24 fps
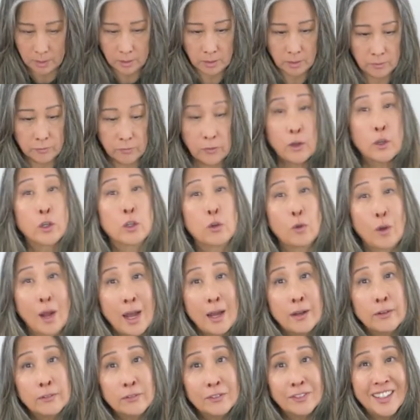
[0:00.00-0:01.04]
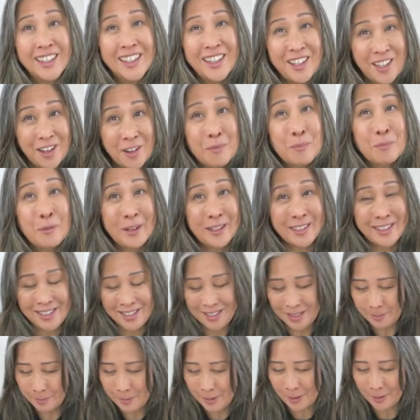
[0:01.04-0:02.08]
photograph of Britney
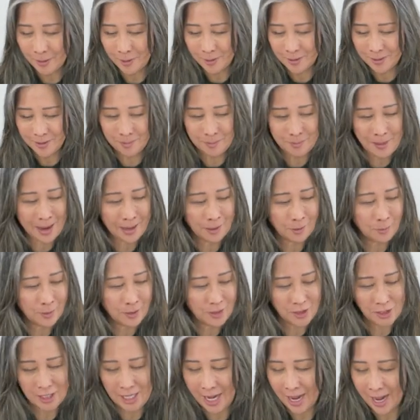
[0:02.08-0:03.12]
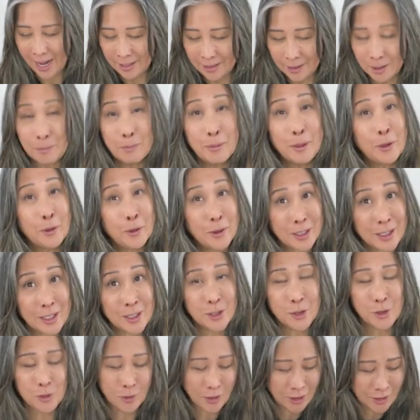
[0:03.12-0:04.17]
Spears back when she had the boa
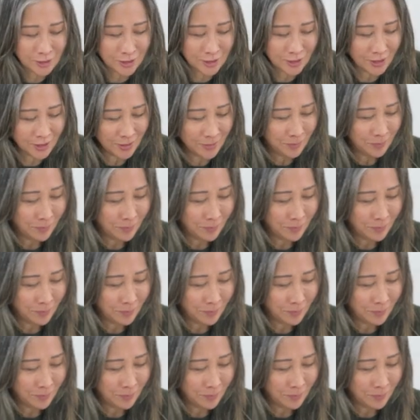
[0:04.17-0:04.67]
constrictor.